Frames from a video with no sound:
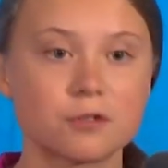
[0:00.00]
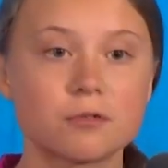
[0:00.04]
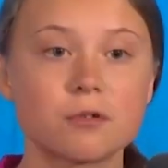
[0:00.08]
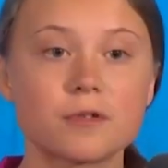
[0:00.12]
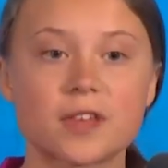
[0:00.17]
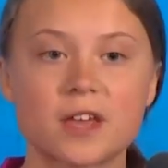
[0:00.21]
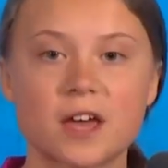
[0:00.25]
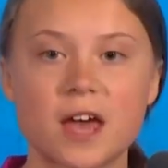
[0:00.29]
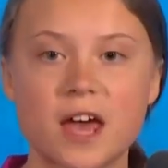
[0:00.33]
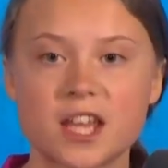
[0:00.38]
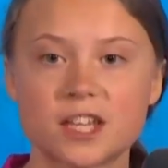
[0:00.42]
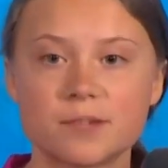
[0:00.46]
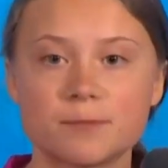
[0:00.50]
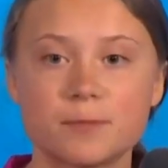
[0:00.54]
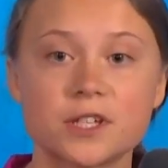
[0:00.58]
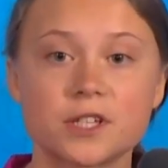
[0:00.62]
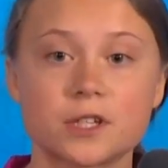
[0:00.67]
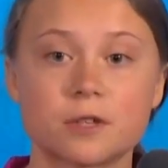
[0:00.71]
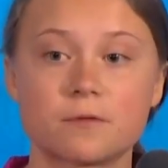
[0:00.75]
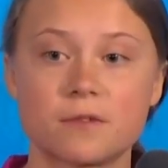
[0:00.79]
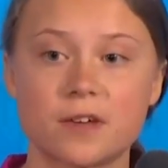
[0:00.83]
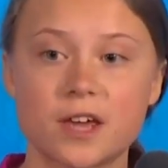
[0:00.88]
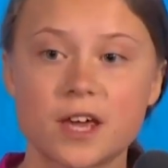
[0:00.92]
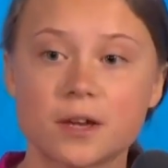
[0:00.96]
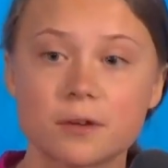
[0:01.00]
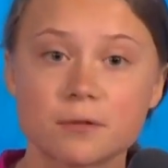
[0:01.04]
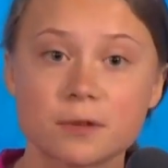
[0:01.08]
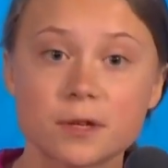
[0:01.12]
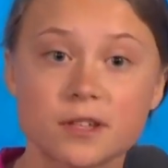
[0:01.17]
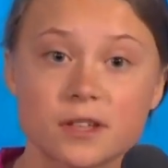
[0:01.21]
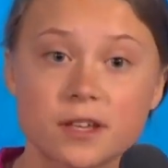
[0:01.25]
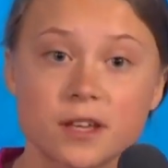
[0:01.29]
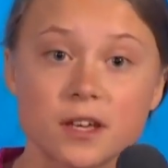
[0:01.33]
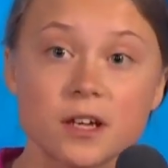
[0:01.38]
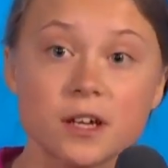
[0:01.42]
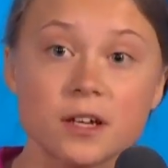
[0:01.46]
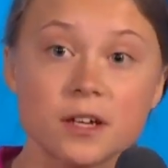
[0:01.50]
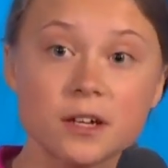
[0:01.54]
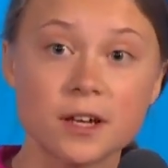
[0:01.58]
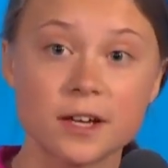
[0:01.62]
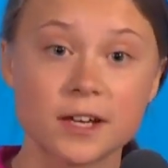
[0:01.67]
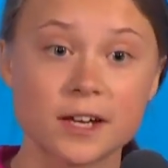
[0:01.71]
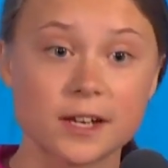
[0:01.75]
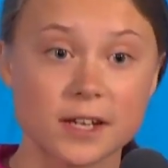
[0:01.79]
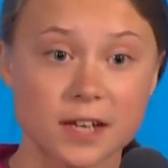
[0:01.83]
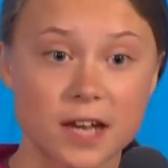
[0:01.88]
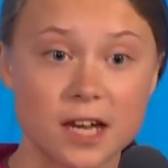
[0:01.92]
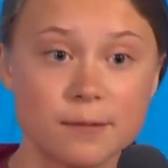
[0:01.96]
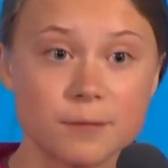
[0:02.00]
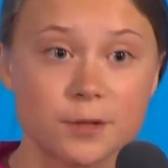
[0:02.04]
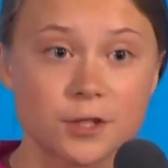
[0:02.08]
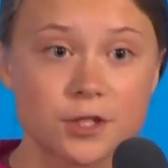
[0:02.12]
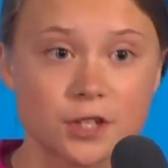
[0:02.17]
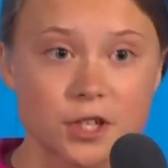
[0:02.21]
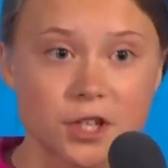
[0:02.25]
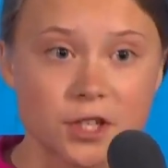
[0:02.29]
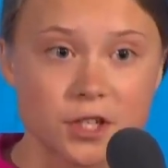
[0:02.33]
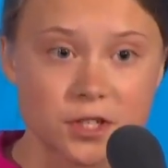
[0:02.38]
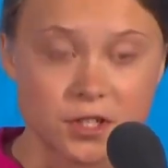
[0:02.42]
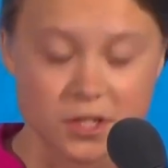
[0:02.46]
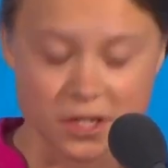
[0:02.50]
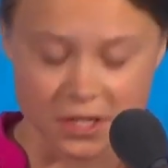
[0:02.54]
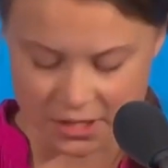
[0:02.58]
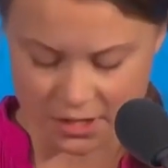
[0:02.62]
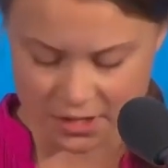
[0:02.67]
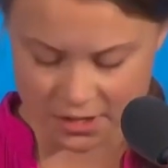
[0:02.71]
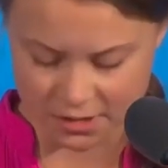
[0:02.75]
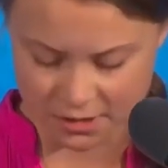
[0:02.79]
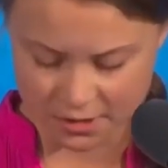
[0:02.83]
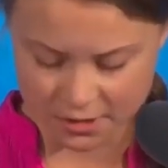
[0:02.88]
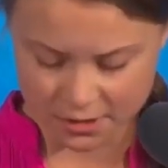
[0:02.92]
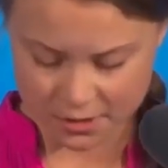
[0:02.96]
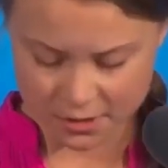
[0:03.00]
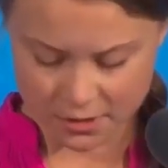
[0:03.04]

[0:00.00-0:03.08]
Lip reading: or the aspects of equity and climate justice.